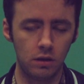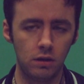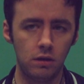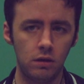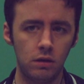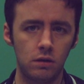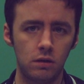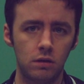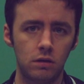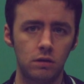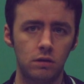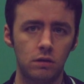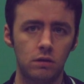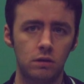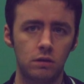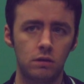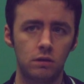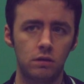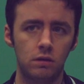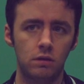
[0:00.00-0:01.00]
he
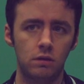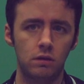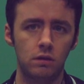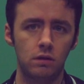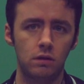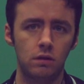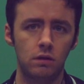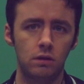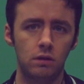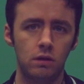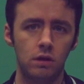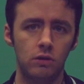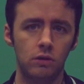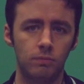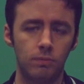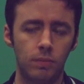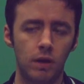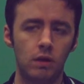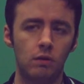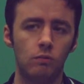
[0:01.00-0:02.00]

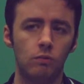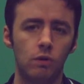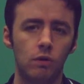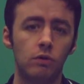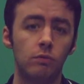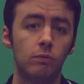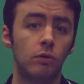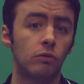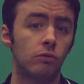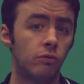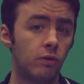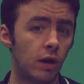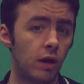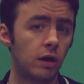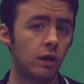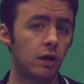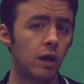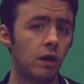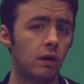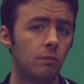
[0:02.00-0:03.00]
has been one of the
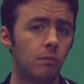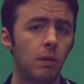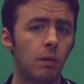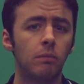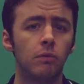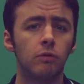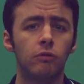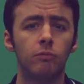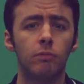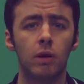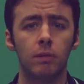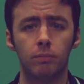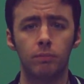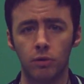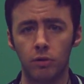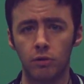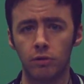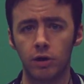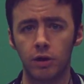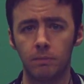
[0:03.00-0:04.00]
most dedicated members of
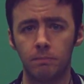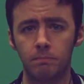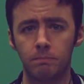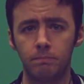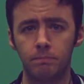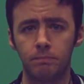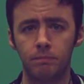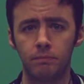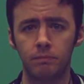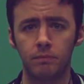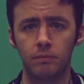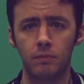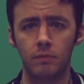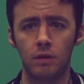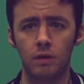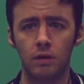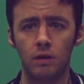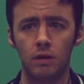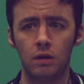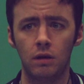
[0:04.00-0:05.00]
my program
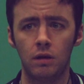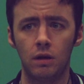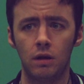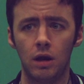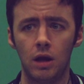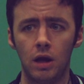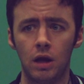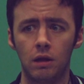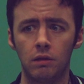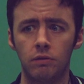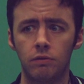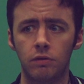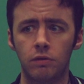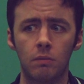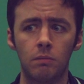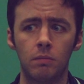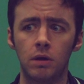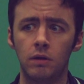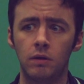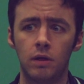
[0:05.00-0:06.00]

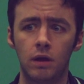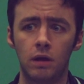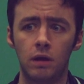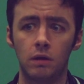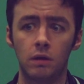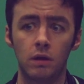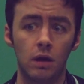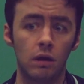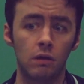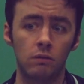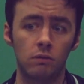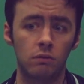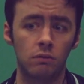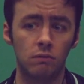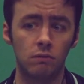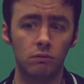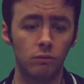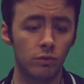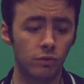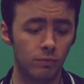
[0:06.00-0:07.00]
and somebody that
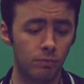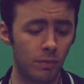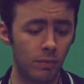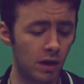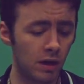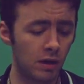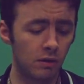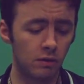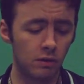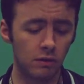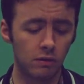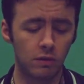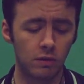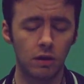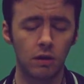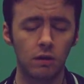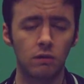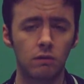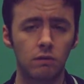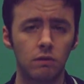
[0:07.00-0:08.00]
has, with many of
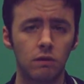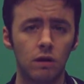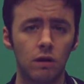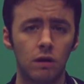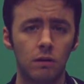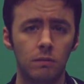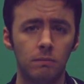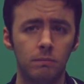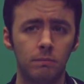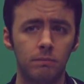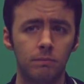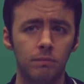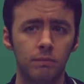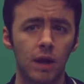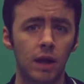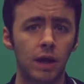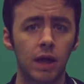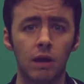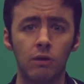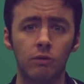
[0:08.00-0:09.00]
these kids, um,
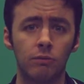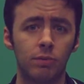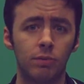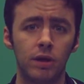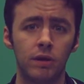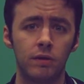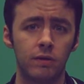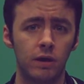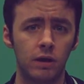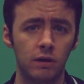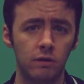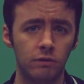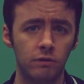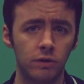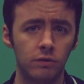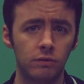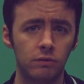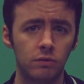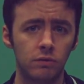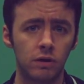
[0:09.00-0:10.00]
I can't replace
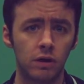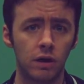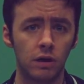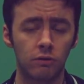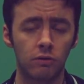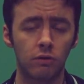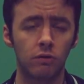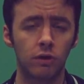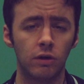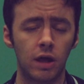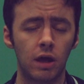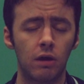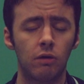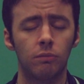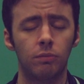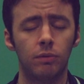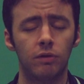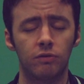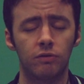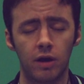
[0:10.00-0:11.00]
any of you, and I certainly
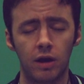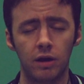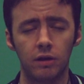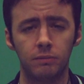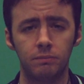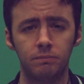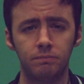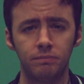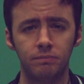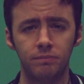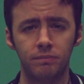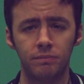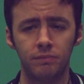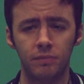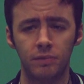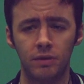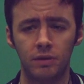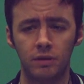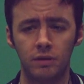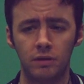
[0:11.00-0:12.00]
can't replace Caleb.
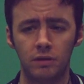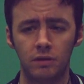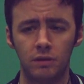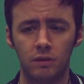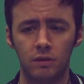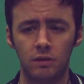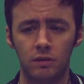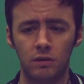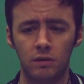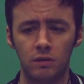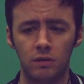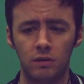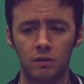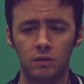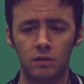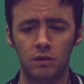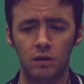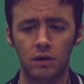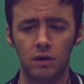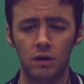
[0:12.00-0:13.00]

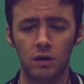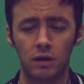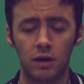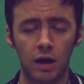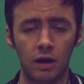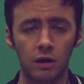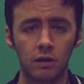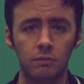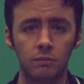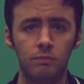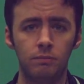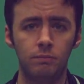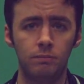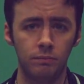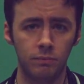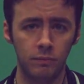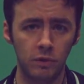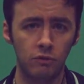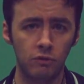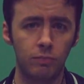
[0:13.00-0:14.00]
Uh, Caleb,
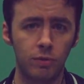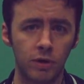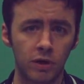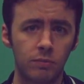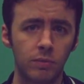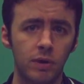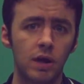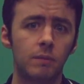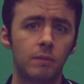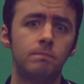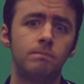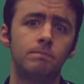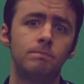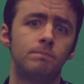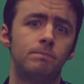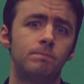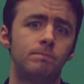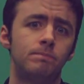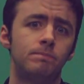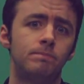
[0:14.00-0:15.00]
you've picked me up.